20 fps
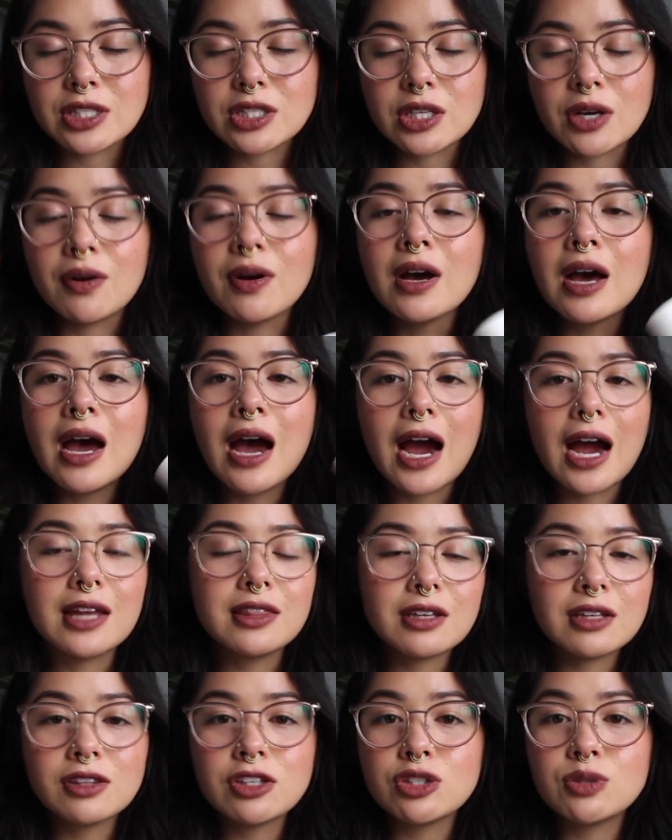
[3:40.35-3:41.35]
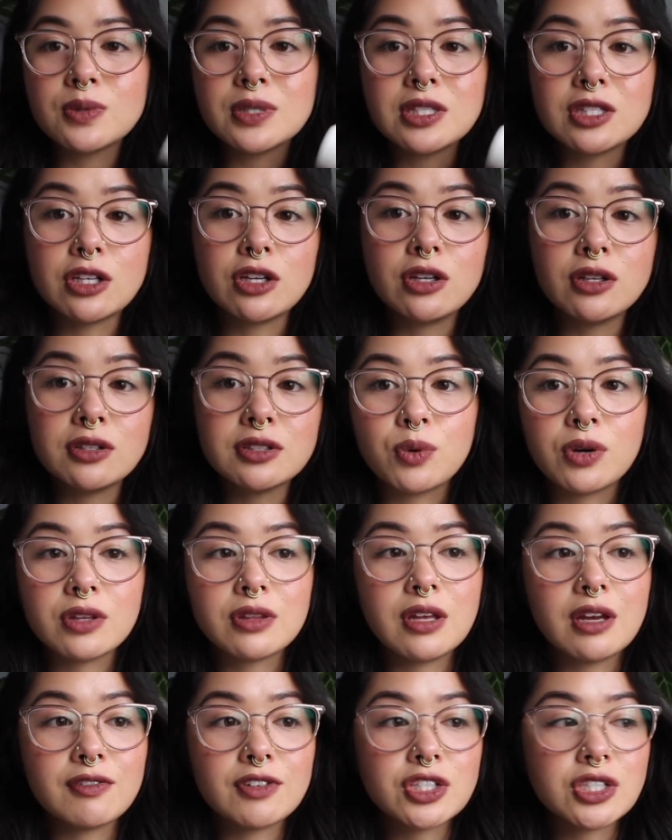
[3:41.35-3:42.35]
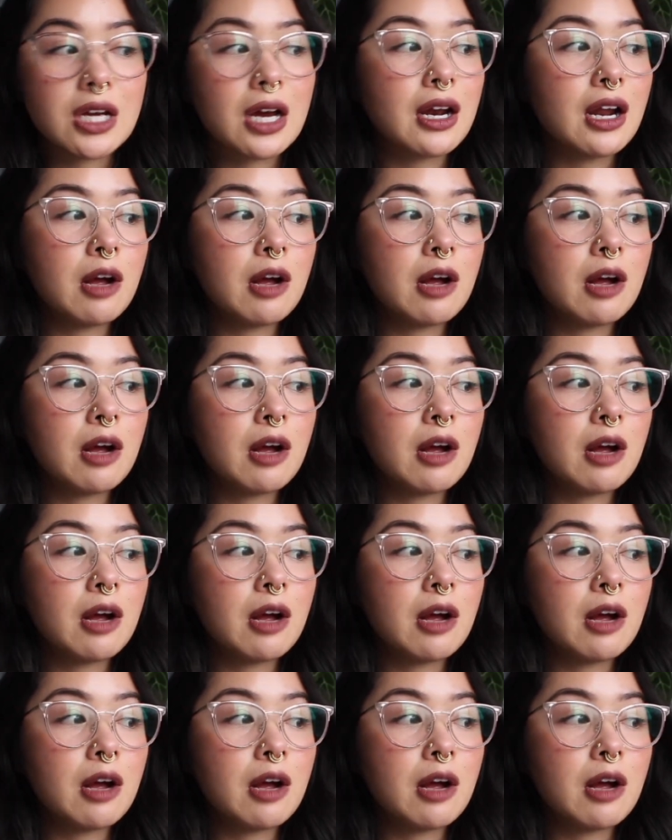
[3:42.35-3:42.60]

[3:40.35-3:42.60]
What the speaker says: So I thought this was still worthy of a shout